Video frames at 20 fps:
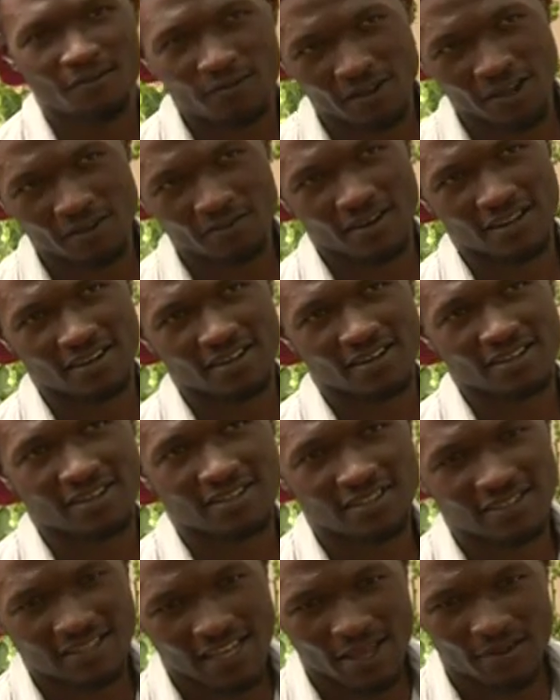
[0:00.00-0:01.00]
500
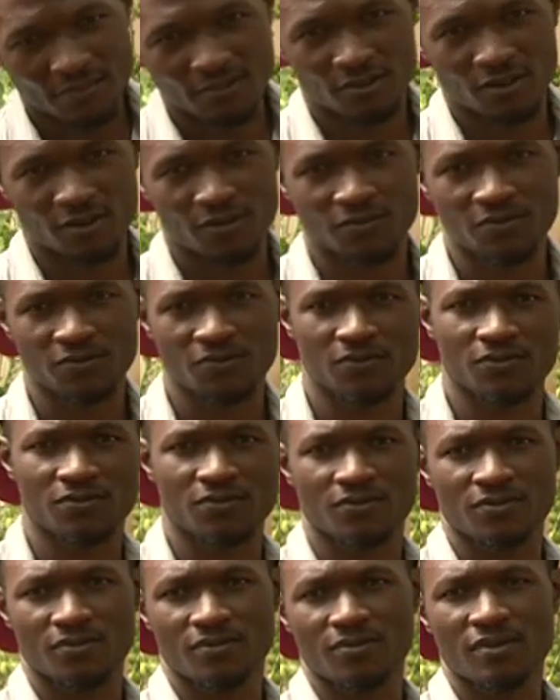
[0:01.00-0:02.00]
stems of
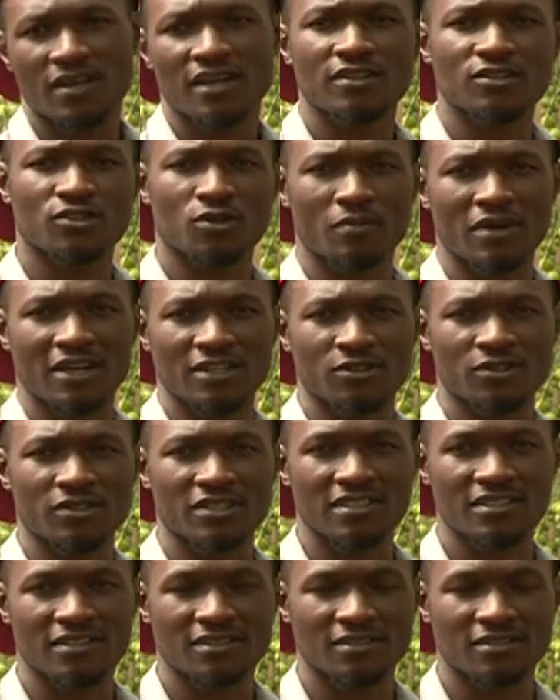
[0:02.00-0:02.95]
tomatoes.